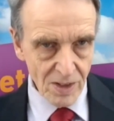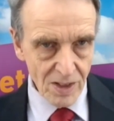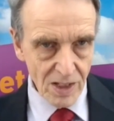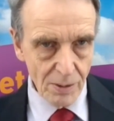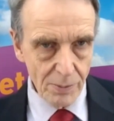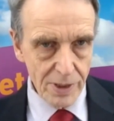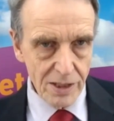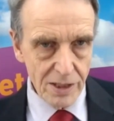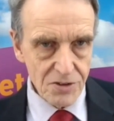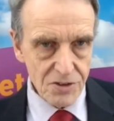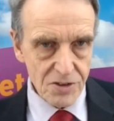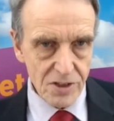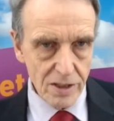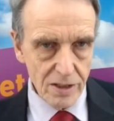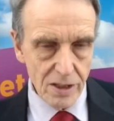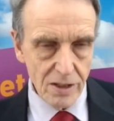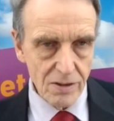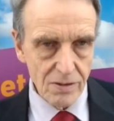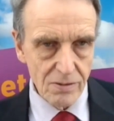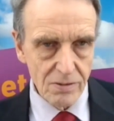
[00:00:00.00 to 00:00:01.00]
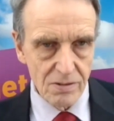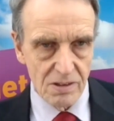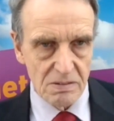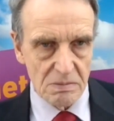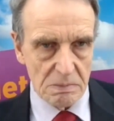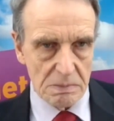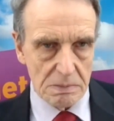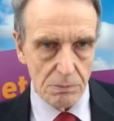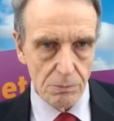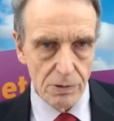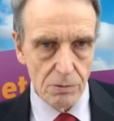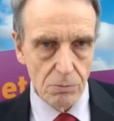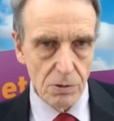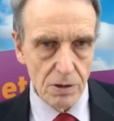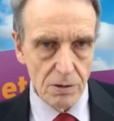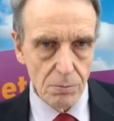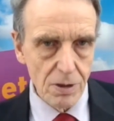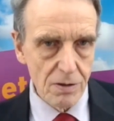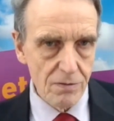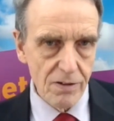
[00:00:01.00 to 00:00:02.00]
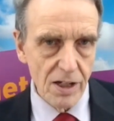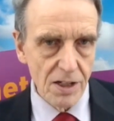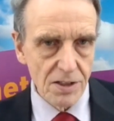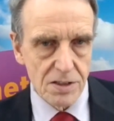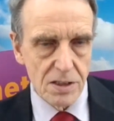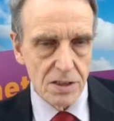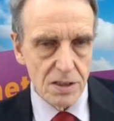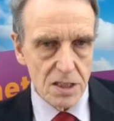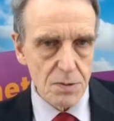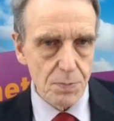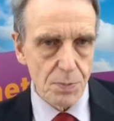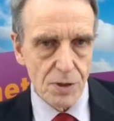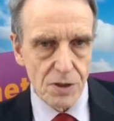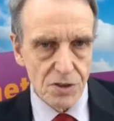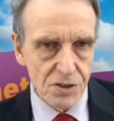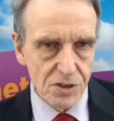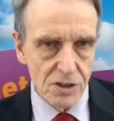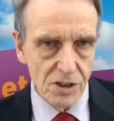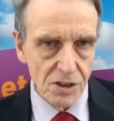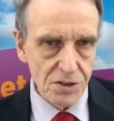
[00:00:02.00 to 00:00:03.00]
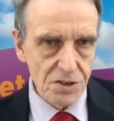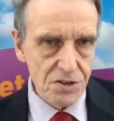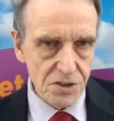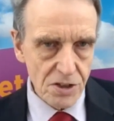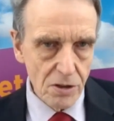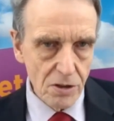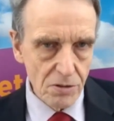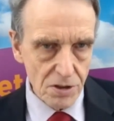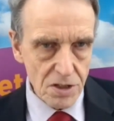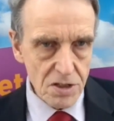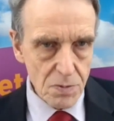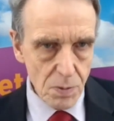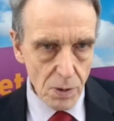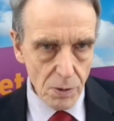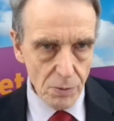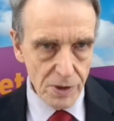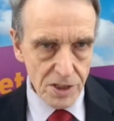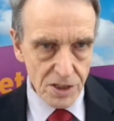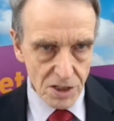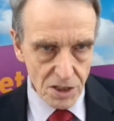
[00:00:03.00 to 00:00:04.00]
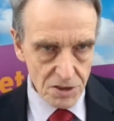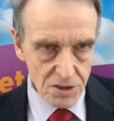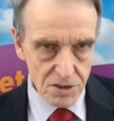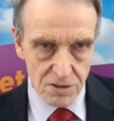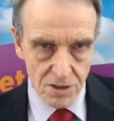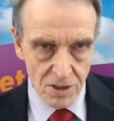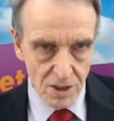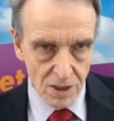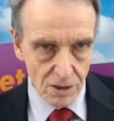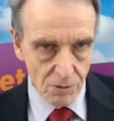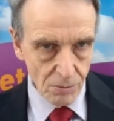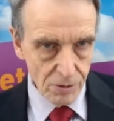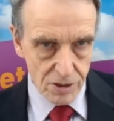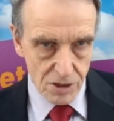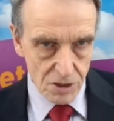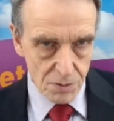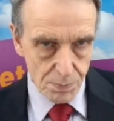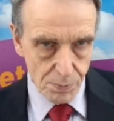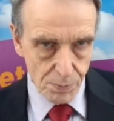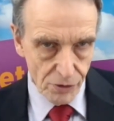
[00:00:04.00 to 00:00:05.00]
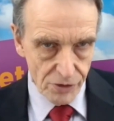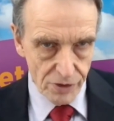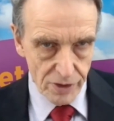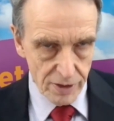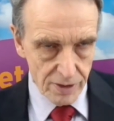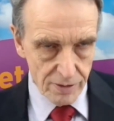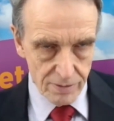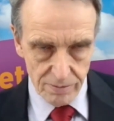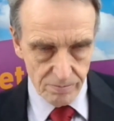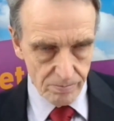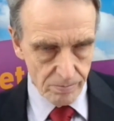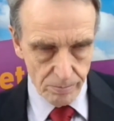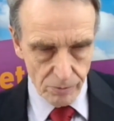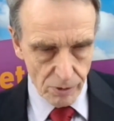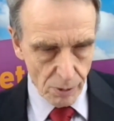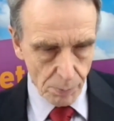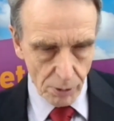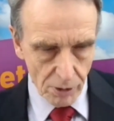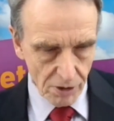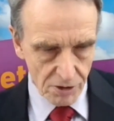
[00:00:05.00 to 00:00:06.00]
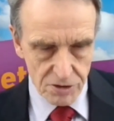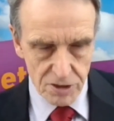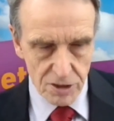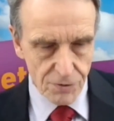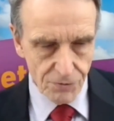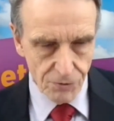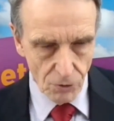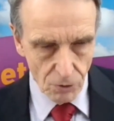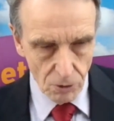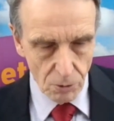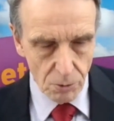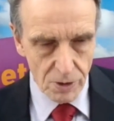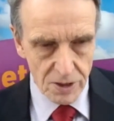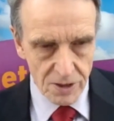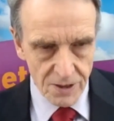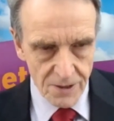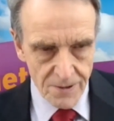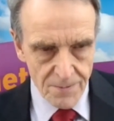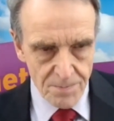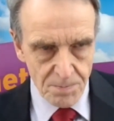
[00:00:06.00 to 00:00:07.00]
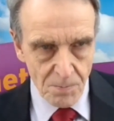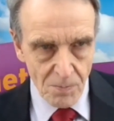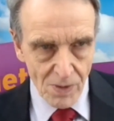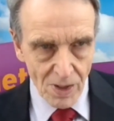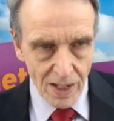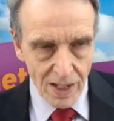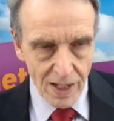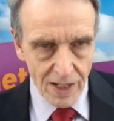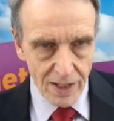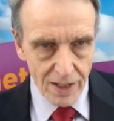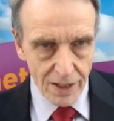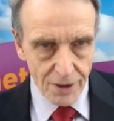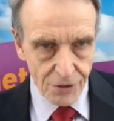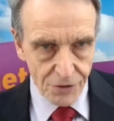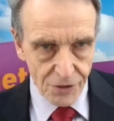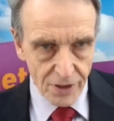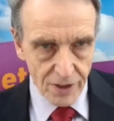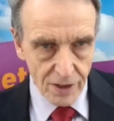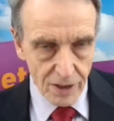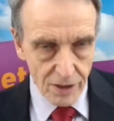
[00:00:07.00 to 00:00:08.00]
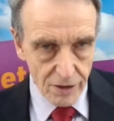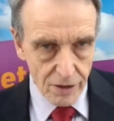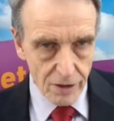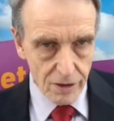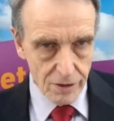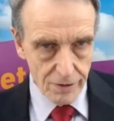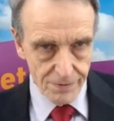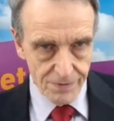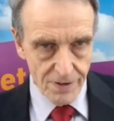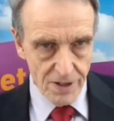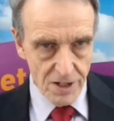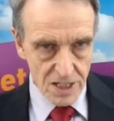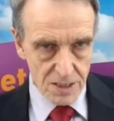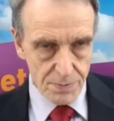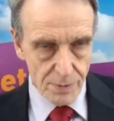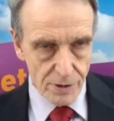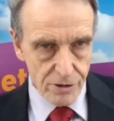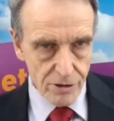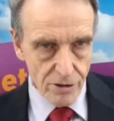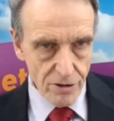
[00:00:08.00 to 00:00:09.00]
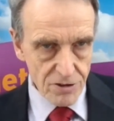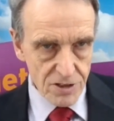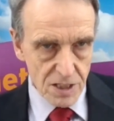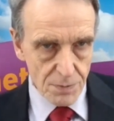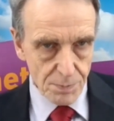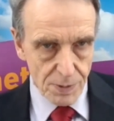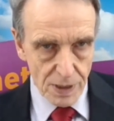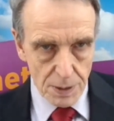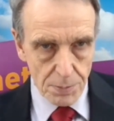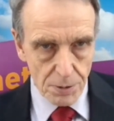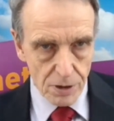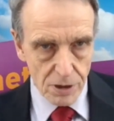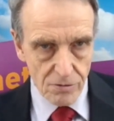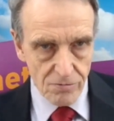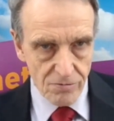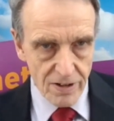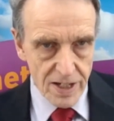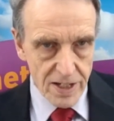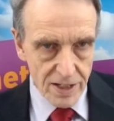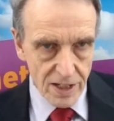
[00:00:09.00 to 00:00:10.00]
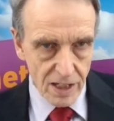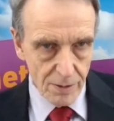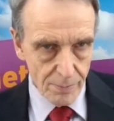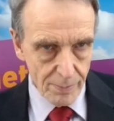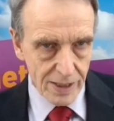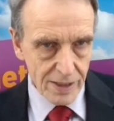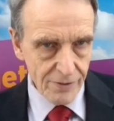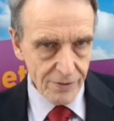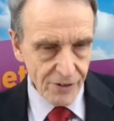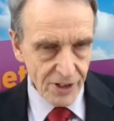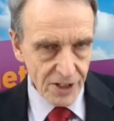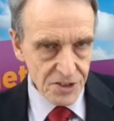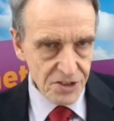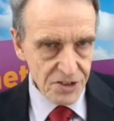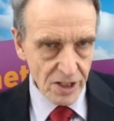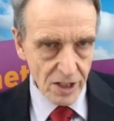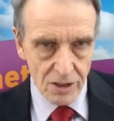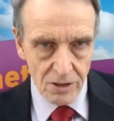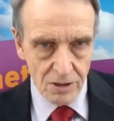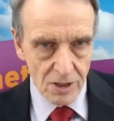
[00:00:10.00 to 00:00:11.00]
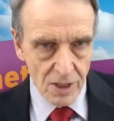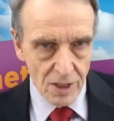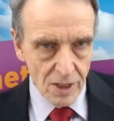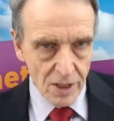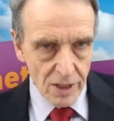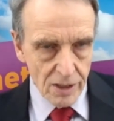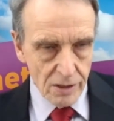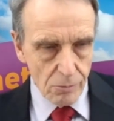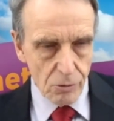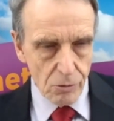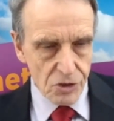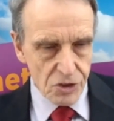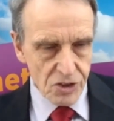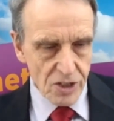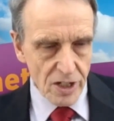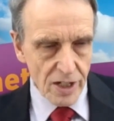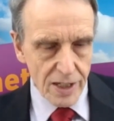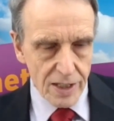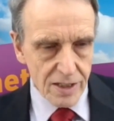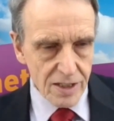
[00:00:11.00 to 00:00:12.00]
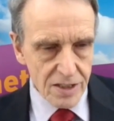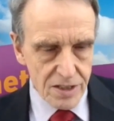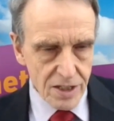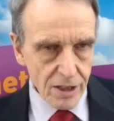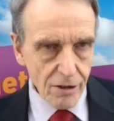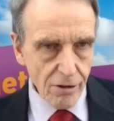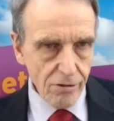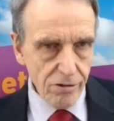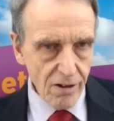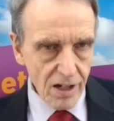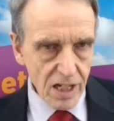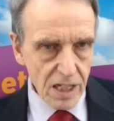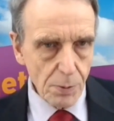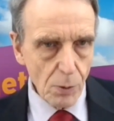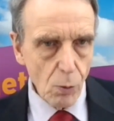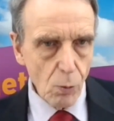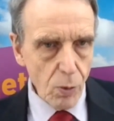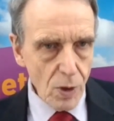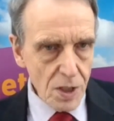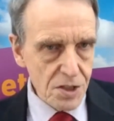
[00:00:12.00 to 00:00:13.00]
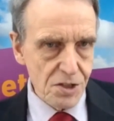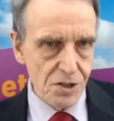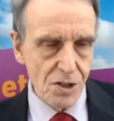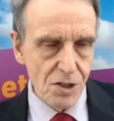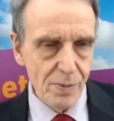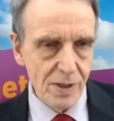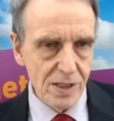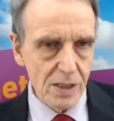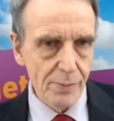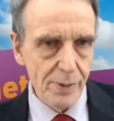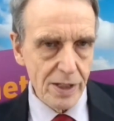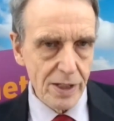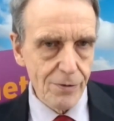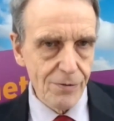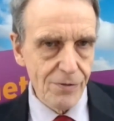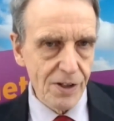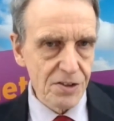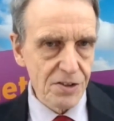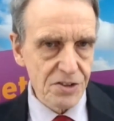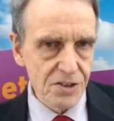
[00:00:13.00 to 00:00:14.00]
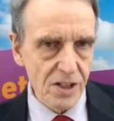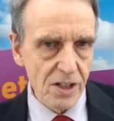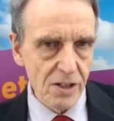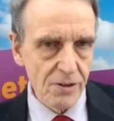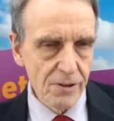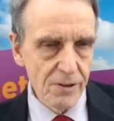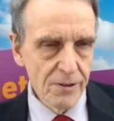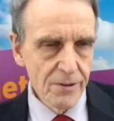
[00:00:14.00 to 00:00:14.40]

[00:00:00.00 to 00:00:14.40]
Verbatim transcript: And we don't say, you know, we, we, we're writing this because God has told us, but we just we just put the the policies forward. And I think that the vast majority of people that read our manifesto will say there's incredible wisdom in the manifesto